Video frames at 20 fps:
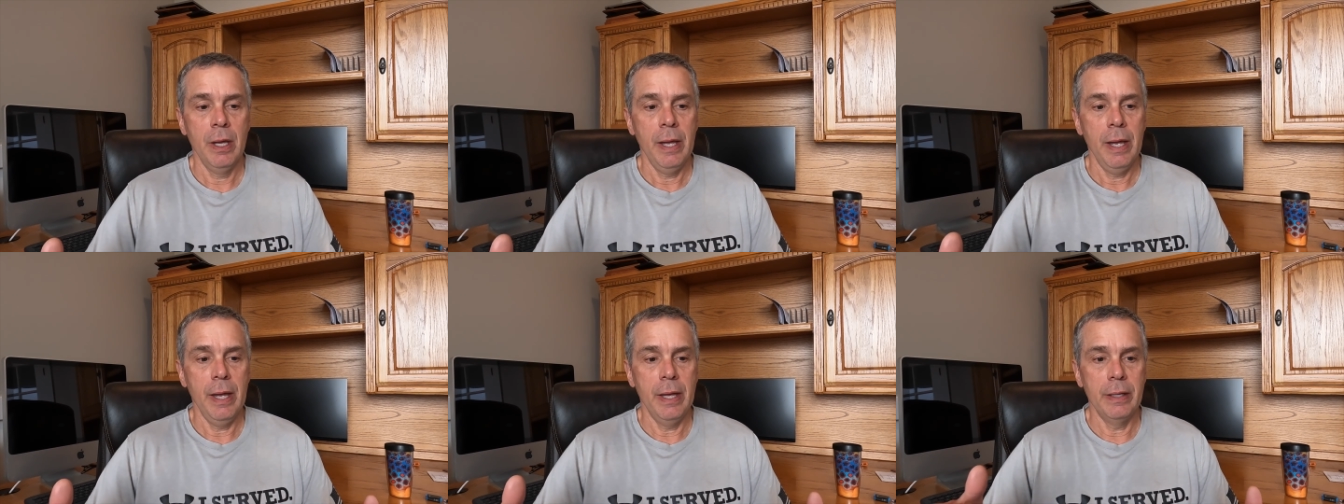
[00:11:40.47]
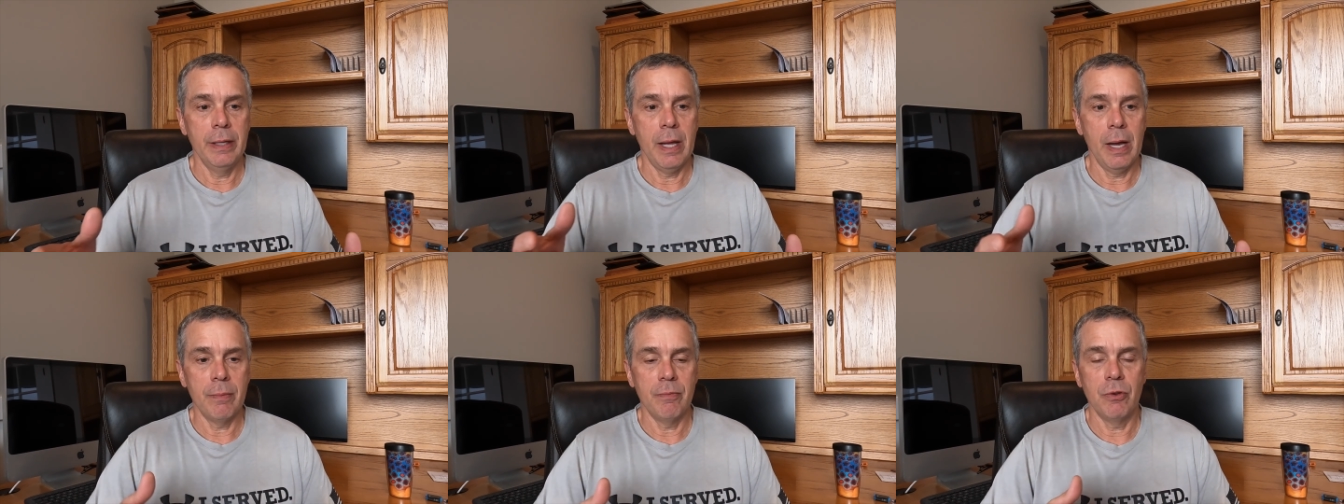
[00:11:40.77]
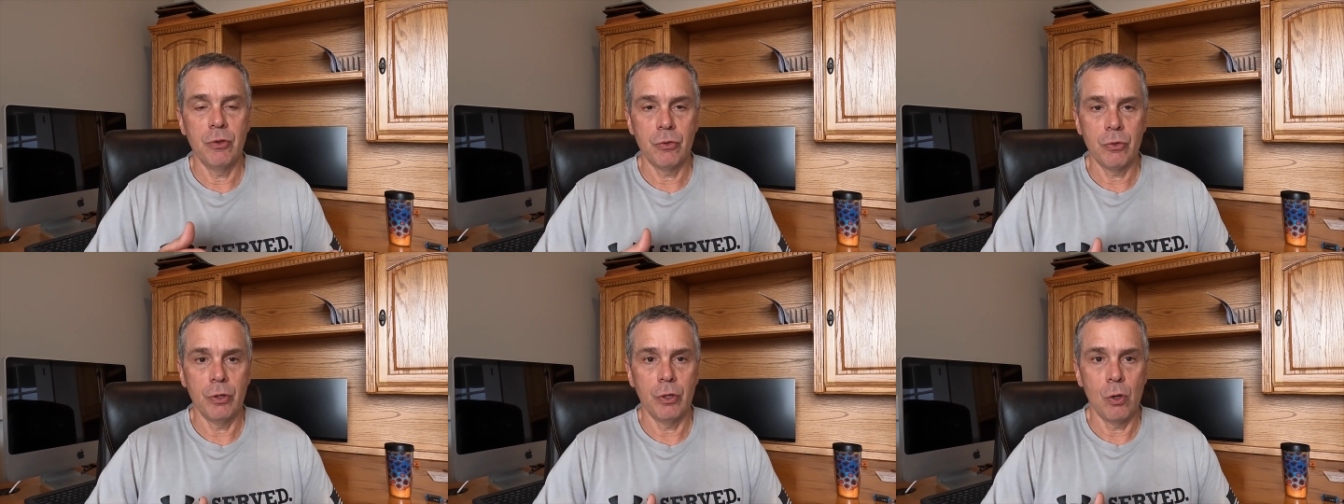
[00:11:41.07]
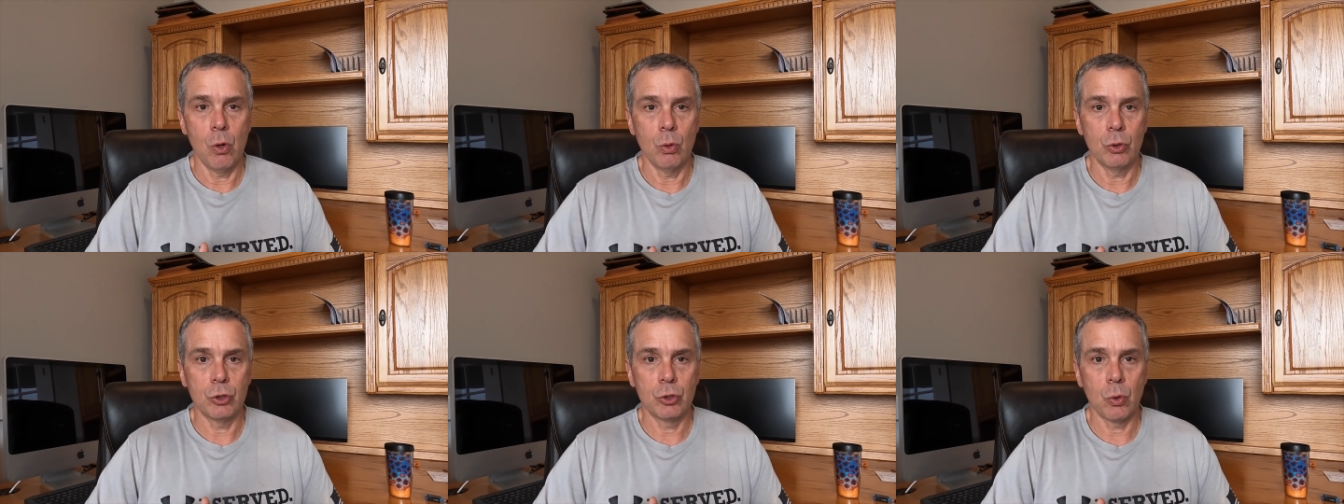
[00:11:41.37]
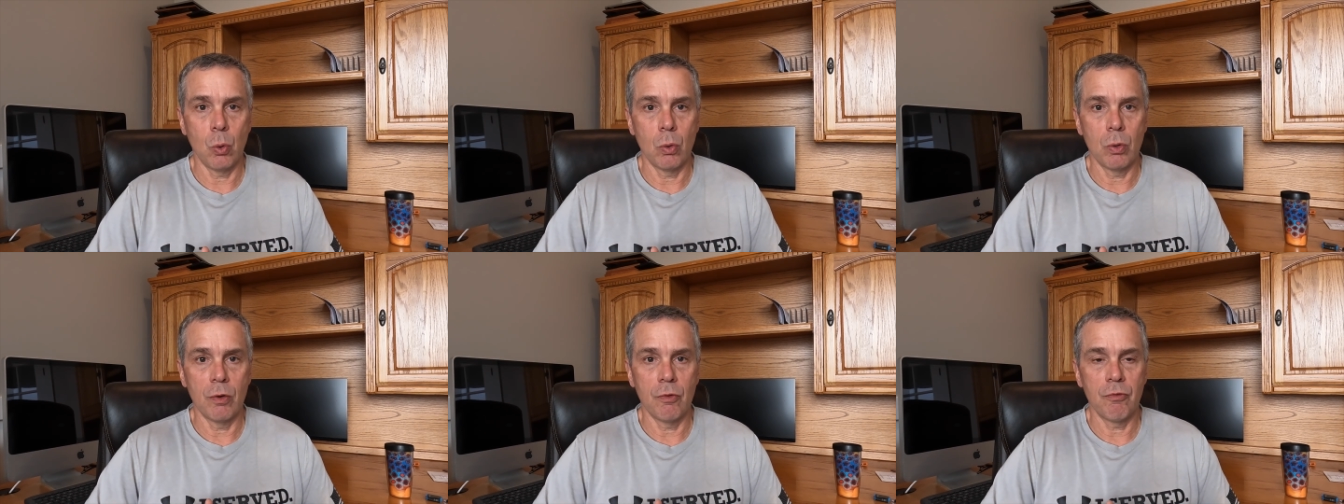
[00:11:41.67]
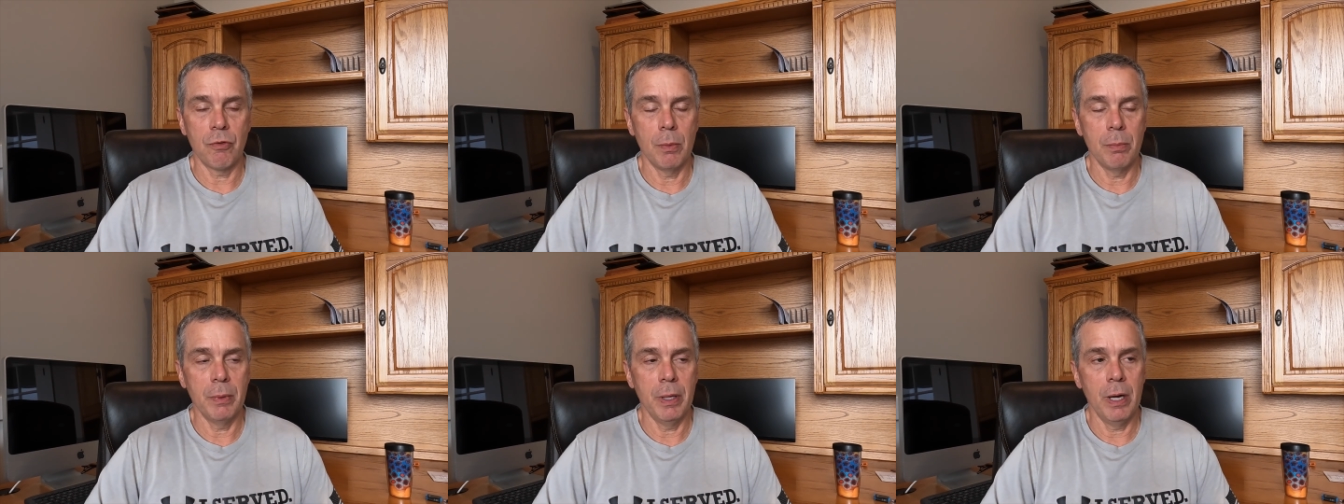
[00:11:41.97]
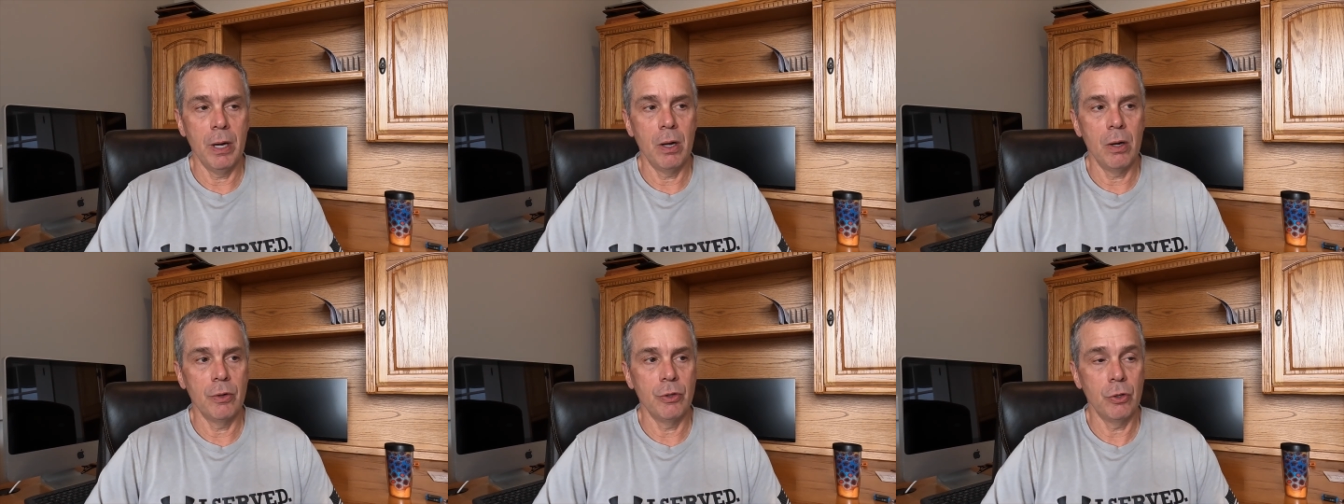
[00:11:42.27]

and obviously go shorter from there.